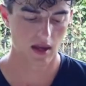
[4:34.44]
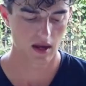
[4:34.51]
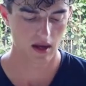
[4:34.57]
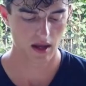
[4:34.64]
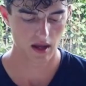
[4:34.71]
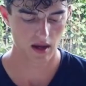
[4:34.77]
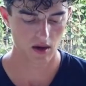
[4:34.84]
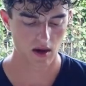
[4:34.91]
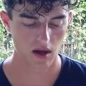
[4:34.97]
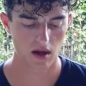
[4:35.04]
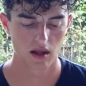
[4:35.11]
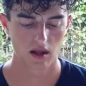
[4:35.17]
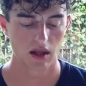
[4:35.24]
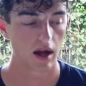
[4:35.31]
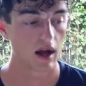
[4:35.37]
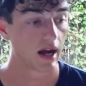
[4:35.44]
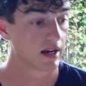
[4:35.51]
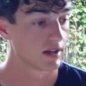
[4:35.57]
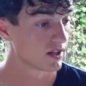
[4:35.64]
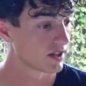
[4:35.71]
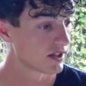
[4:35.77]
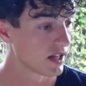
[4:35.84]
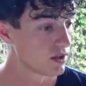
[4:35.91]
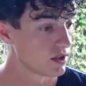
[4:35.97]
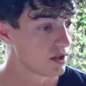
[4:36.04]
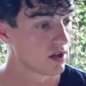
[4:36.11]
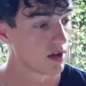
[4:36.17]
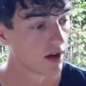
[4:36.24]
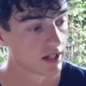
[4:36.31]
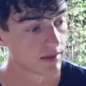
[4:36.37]
Now, I just said to
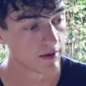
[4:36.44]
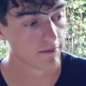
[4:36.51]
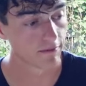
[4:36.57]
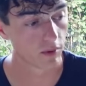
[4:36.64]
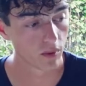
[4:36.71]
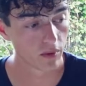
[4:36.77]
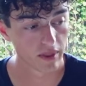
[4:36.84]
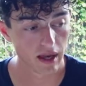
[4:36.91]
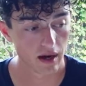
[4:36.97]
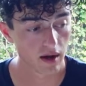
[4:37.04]
you guys before that